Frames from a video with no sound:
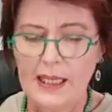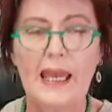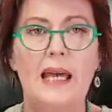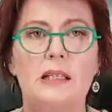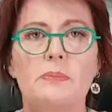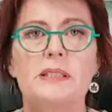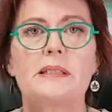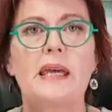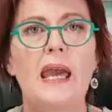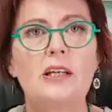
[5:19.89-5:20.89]
Cannabis
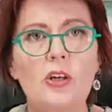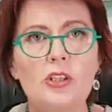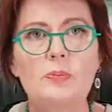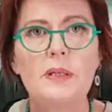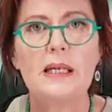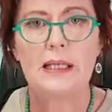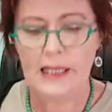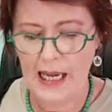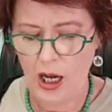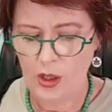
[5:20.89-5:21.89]
cannot be
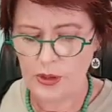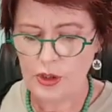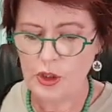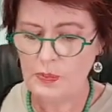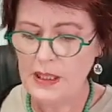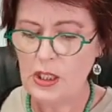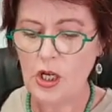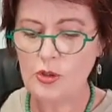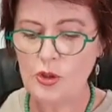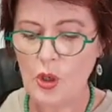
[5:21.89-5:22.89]
allowed to be
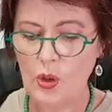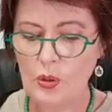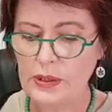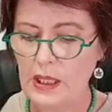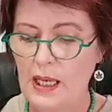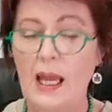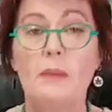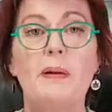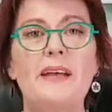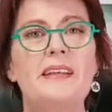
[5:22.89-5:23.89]
controlled
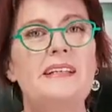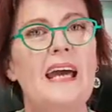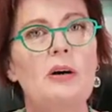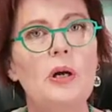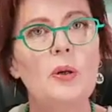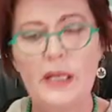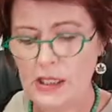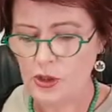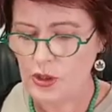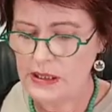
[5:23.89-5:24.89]
by the narrow
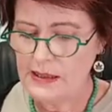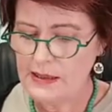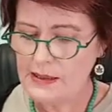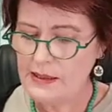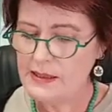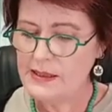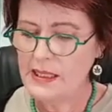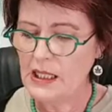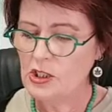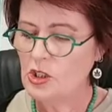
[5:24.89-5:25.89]
interests
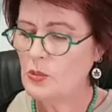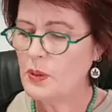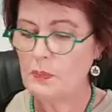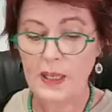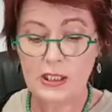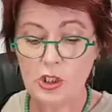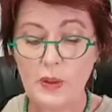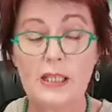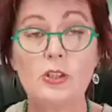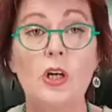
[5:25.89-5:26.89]
seeking to
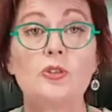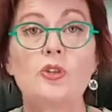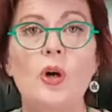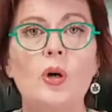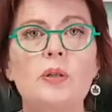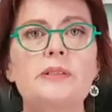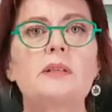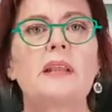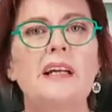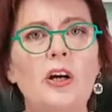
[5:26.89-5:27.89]
perpetuate controls
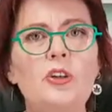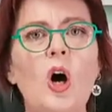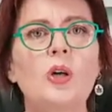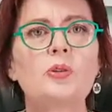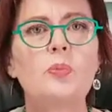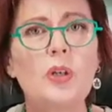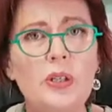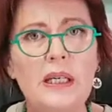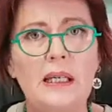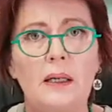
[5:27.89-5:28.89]
that are not
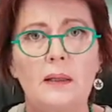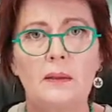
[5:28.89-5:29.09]
working.